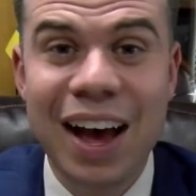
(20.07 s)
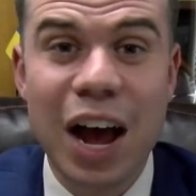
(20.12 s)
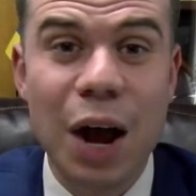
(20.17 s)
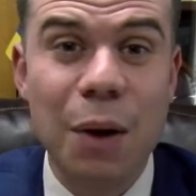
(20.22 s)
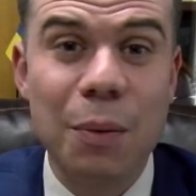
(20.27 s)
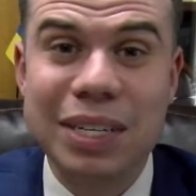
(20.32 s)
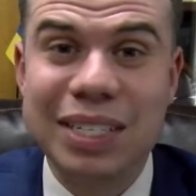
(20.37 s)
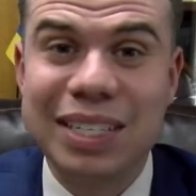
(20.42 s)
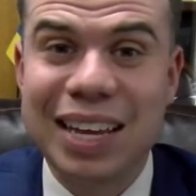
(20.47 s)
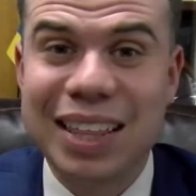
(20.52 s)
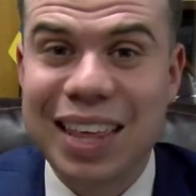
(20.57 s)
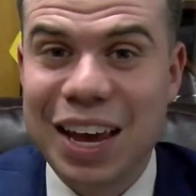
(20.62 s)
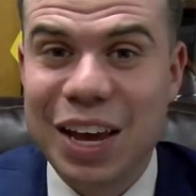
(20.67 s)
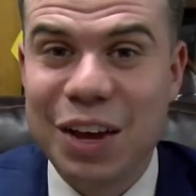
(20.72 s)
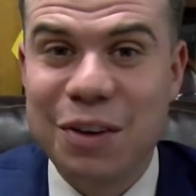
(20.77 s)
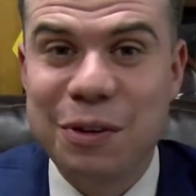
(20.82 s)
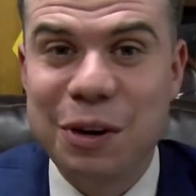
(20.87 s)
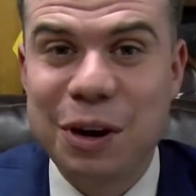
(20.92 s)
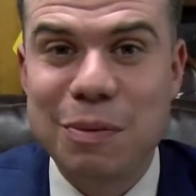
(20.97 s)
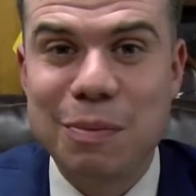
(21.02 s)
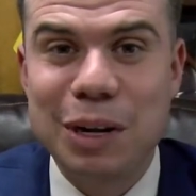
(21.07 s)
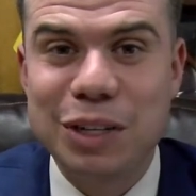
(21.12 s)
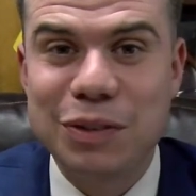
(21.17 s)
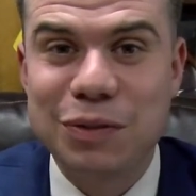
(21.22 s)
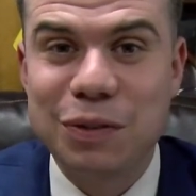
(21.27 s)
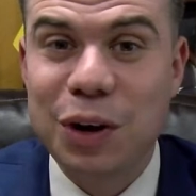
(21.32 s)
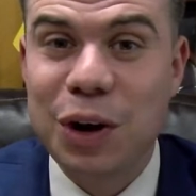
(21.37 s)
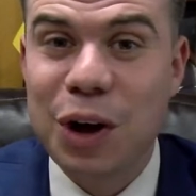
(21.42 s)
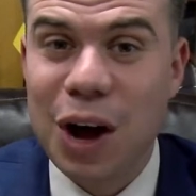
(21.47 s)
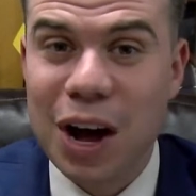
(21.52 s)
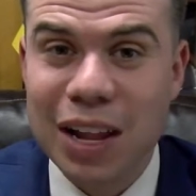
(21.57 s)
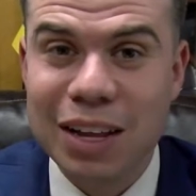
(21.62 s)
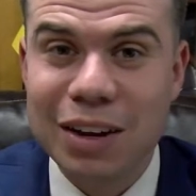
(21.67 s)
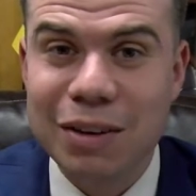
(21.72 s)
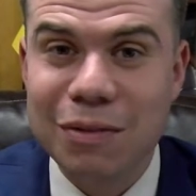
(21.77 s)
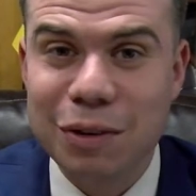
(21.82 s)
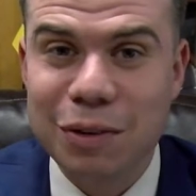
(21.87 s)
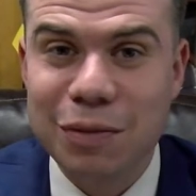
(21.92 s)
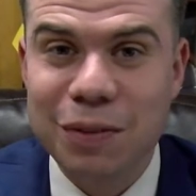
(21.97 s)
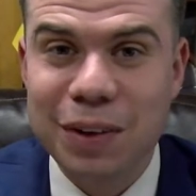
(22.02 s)
I want to say thank you very much for
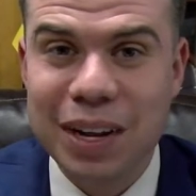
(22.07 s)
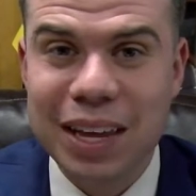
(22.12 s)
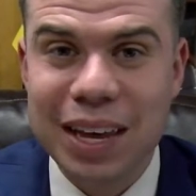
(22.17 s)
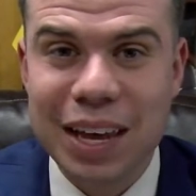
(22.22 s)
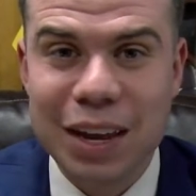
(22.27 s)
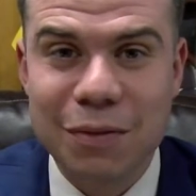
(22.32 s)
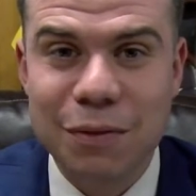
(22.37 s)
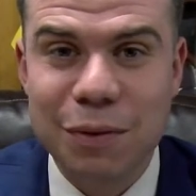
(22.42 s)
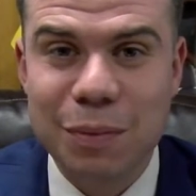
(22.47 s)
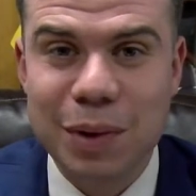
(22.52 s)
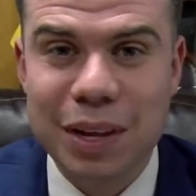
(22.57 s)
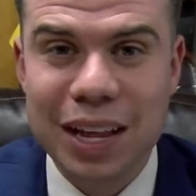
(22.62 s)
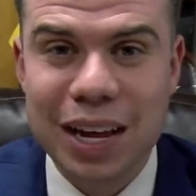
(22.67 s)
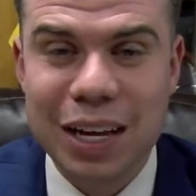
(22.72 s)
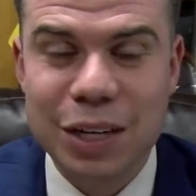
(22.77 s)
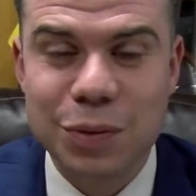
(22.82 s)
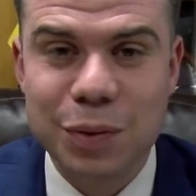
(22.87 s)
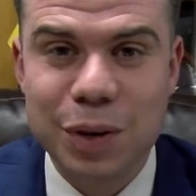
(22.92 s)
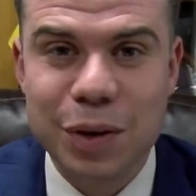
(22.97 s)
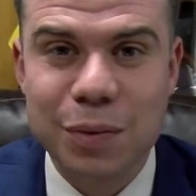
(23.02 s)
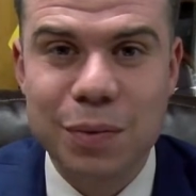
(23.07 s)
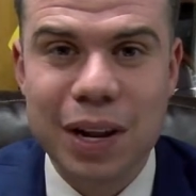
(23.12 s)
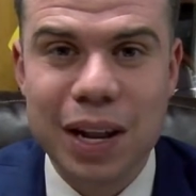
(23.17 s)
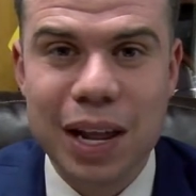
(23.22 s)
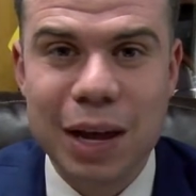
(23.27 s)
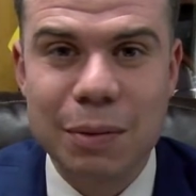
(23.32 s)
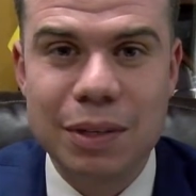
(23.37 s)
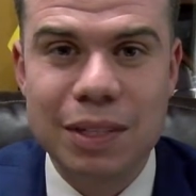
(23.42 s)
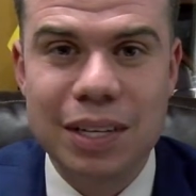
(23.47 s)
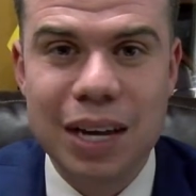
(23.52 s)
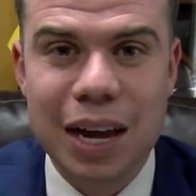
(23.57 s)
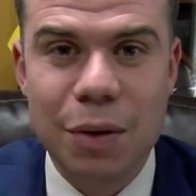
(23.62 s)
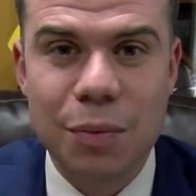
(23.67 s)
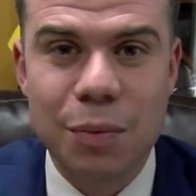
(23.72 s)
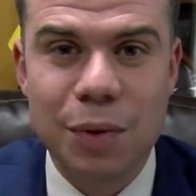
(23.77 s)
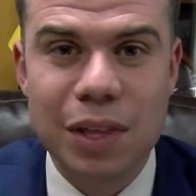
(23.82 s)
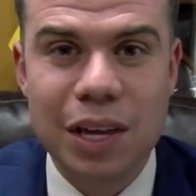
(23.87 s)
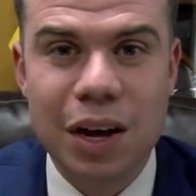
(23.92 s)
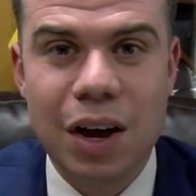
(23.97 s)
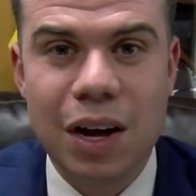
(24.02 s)
Colin for filling in for me last week while I was down
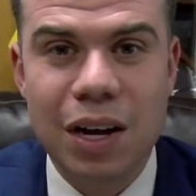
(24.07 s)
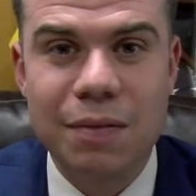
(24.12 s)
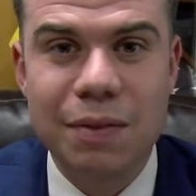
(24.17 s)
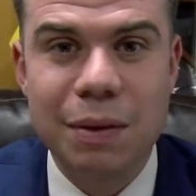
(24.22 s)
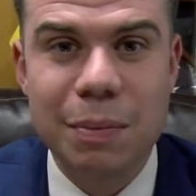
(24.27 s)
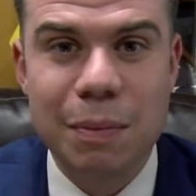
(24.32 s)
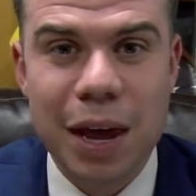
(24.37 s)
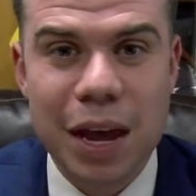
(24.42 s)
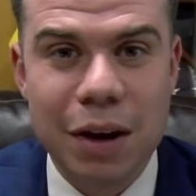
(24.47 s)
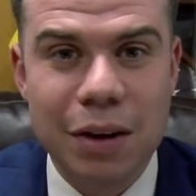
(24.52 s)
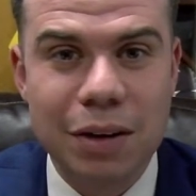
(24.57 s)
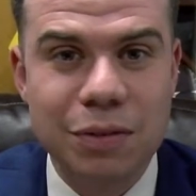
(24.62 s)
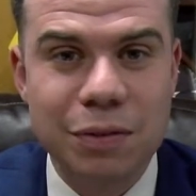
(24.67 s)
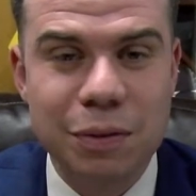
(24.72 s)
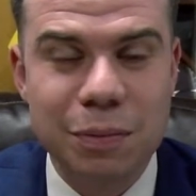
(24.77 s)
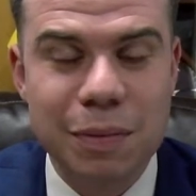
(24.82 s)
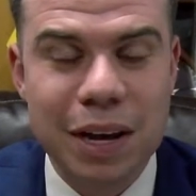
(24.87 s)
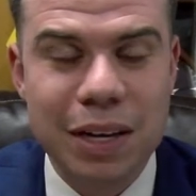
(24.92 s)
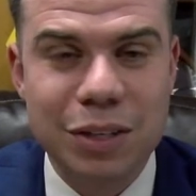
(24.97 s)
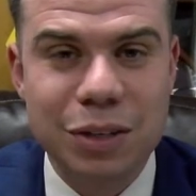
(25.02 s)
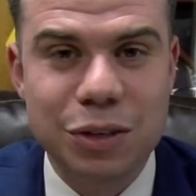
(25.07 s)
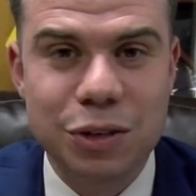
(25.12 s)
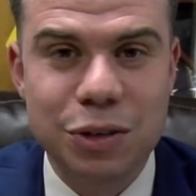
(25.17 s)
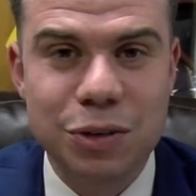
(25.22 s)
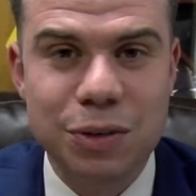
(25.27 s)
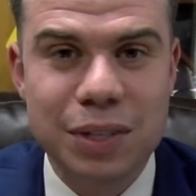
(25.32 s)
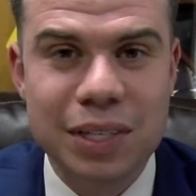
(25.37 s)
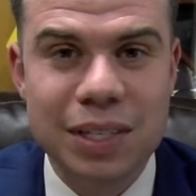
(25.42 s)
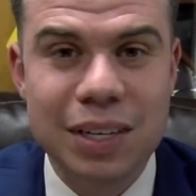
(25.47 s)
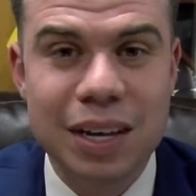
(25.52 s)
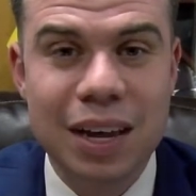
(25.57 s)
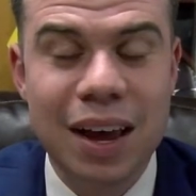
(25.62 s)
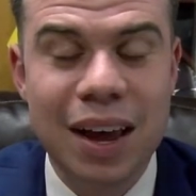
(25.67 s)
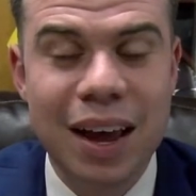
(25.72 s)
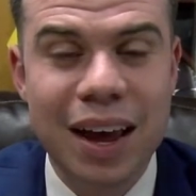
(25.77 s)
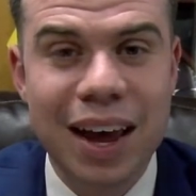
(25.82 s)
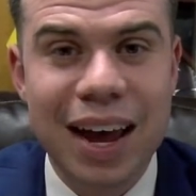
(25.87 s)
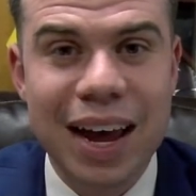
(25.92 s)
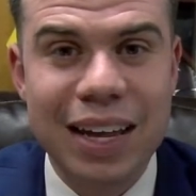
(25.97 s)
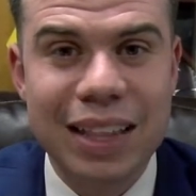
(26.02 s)
with all of the mayors from Massachusetts
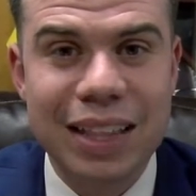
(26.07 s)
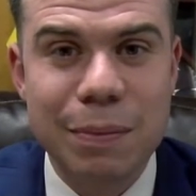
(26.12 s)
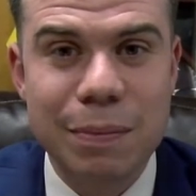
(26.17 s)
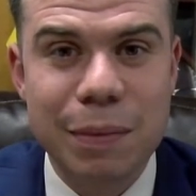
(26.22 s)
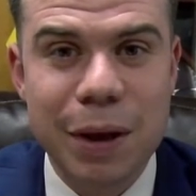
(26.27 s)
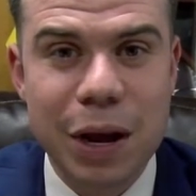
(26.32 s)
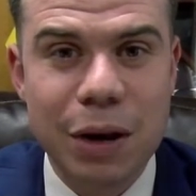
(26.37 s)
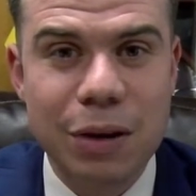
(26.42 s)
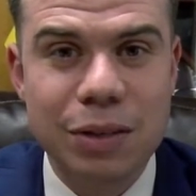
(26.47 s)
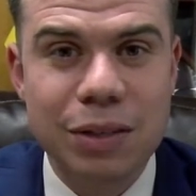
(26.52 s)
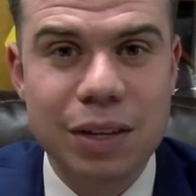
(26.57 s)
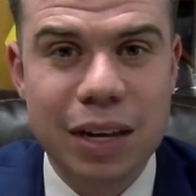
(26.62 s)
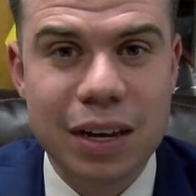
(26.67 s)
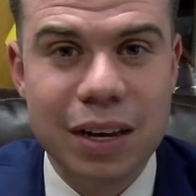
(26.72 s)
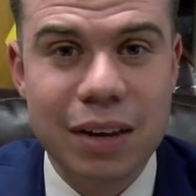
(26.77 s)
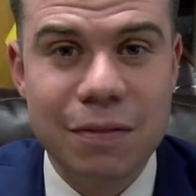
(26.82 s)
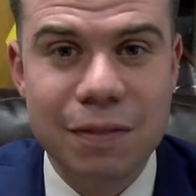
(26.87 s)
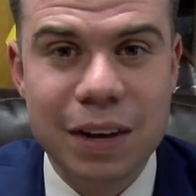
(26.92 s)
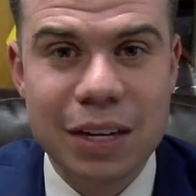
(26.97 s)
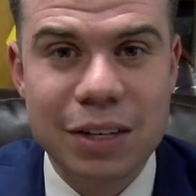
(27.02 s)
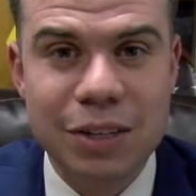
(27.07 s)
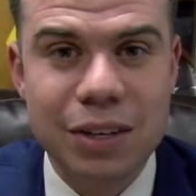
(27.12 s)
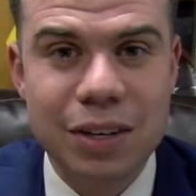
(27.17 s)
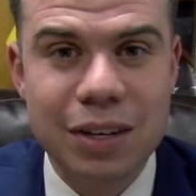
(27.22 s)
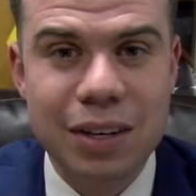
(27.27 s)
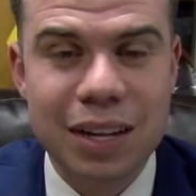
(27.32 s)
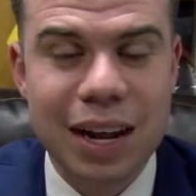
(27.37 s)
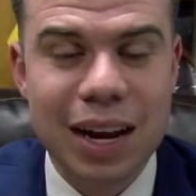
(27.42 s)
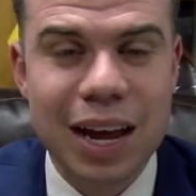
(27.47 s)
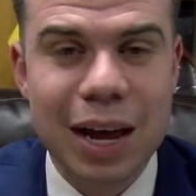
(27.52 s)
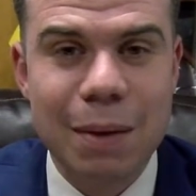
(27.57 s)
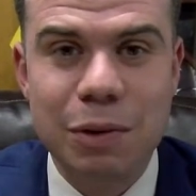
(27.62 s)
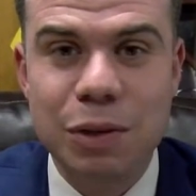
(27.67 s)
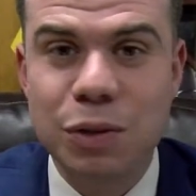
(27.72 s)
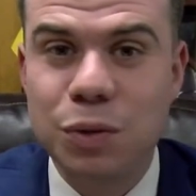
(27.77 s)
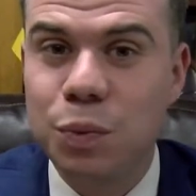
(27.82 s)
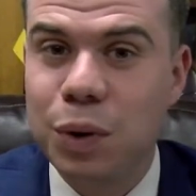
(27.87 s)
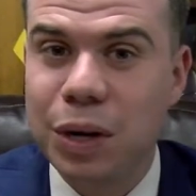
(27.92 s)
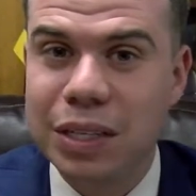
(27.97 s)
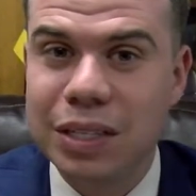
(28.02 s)
at the Mayor's Convention that
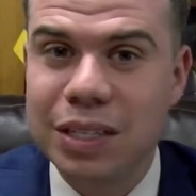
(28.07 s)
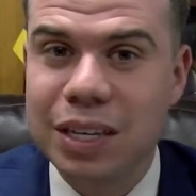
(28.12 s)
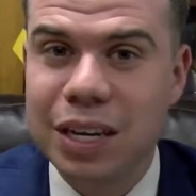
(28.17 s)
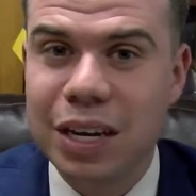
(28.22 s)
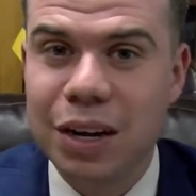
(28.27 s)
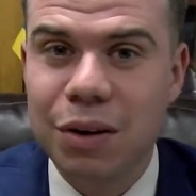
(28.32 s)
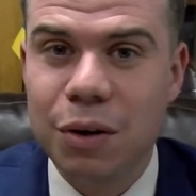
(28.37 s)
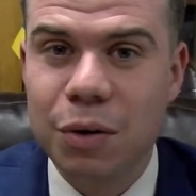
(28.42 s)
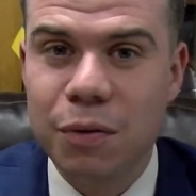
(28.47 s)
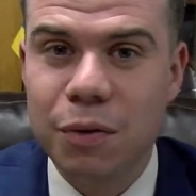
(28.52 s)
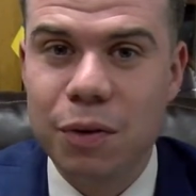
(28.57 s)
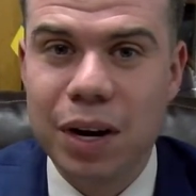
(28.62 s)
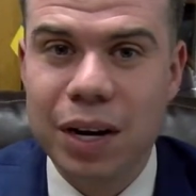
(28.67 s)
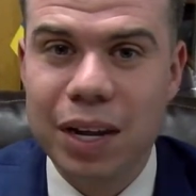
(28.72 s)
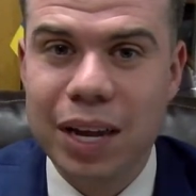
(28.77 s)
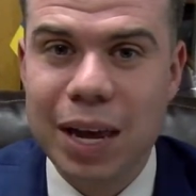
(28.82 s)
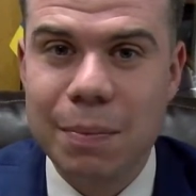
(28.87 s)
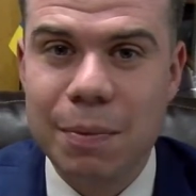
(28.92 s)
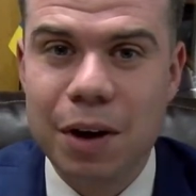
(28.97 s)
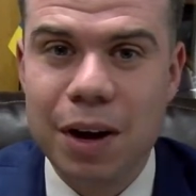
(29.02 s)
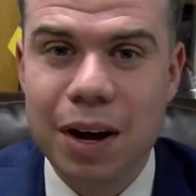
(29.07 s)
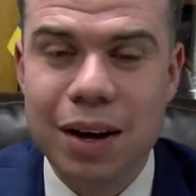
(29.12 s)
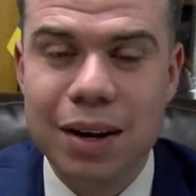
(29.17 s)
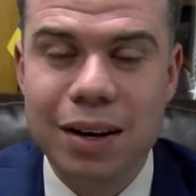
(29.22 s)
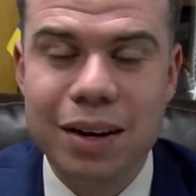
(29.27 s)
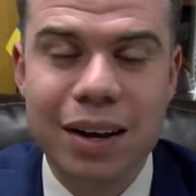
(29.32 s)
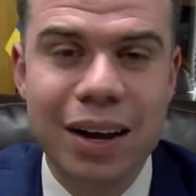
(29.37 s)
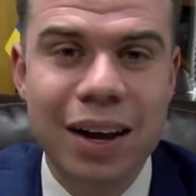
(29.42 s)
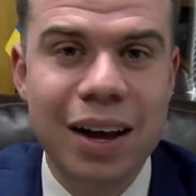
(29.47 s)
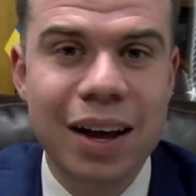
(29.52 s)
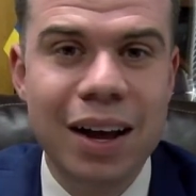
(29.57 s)
happens once a year over on Cape Cod.